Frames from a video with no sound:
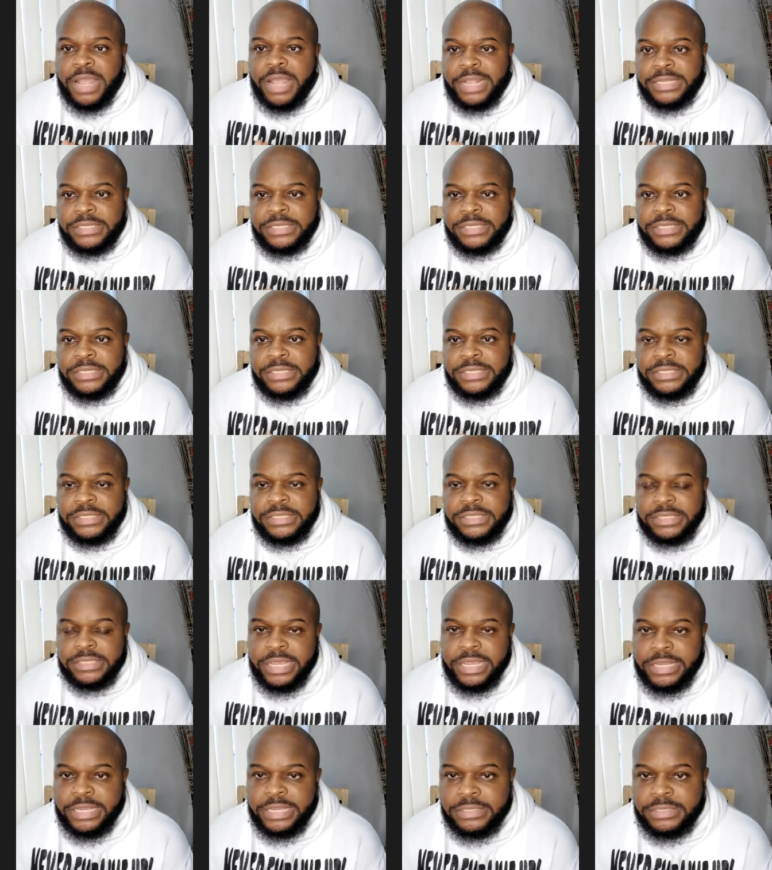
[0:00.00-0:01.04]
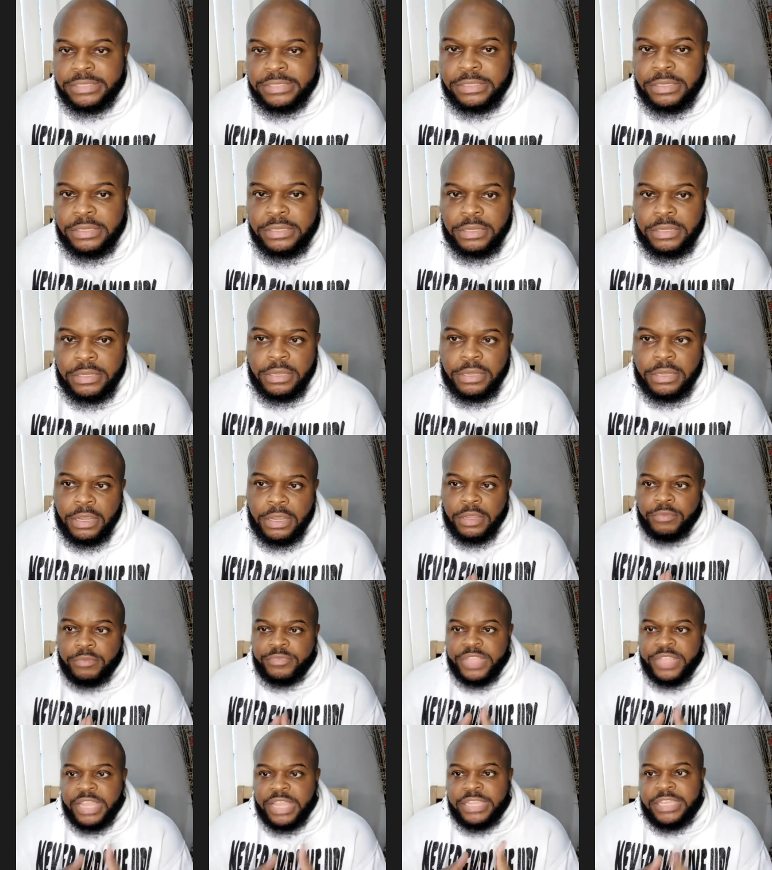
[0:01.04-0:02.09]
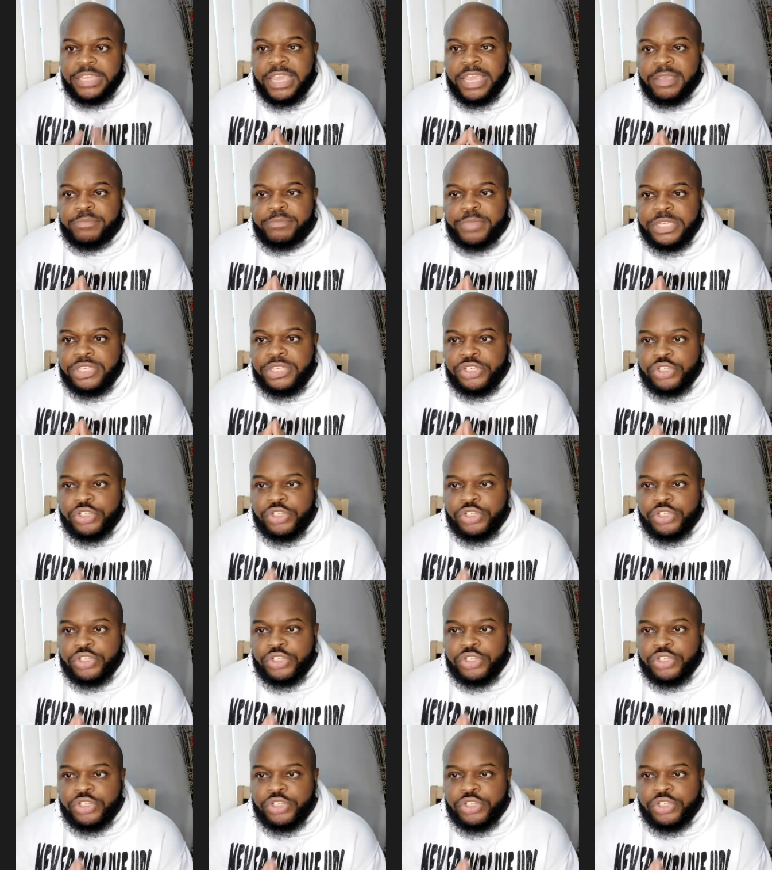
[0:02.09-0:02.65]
says um, they can't be sure